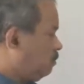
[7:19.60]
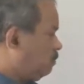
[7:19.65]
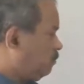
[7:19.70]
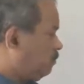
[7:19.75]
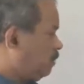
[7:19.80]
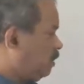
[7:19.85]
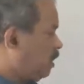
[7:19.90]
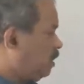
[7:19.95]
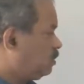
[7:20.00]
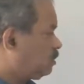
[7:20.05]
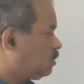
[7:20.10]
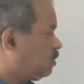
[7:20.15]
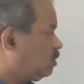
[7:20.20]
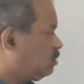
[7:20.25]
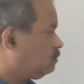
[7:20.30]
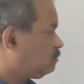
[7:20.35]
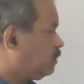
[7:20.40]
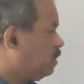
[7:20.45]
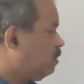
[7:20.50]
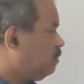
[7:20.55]
nature
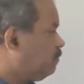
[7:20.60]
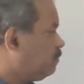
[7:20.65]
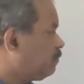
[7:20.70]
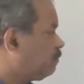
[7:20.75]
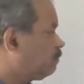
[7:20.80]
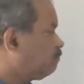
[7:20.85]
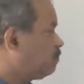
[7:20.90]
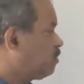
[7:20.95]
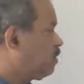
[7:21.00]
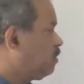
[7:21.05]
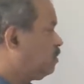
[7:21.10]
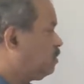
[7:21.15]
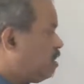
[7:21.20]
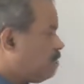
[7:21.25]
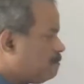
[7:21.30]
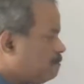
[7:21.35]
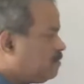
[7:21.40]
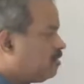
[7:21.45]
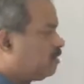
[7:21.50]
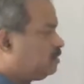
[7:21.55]
of the
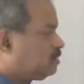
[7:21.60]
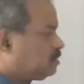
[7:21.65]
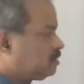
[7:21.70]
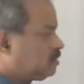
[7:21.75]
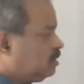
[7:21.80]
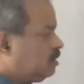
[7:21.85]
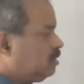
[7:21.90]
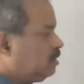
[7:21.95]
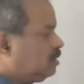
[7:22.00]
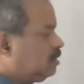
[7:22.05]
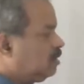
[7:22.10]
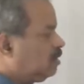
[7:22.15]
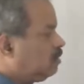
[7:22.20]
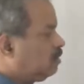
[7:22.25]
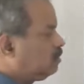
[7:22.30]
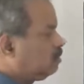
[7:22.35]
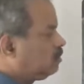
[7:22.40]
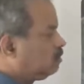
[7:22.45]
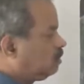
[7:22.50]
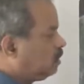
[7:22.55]
numbers,
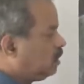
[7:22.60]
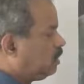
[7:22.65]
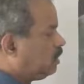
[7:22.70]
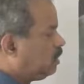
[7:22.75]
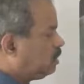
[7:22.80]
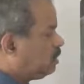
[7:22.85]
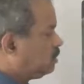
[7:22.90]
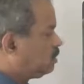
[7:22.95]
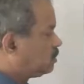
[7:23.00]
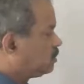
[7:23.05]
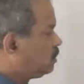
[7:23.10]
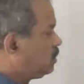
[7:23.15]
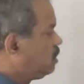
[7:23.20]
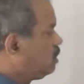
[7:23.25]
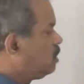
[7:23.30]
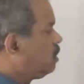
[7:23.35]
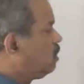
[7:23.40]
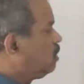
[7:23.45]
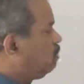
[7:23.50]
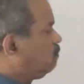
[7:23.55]
integers,
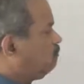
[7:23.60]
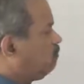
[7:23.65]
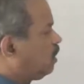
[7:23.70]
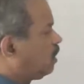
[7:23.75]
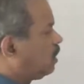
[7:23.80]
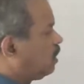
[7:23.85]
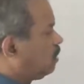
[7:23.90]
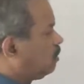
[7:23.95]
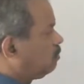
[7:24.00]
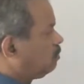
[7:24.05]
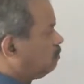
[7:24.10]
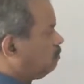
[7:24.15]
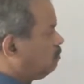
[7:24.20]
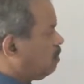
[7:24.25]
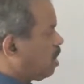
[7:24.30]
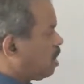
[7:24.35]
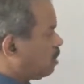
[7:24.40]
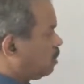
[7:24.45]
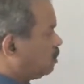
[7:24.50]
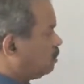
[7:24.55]
we can
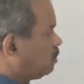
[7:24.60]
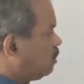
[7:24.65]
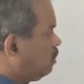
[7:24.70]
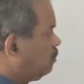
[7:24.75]
plot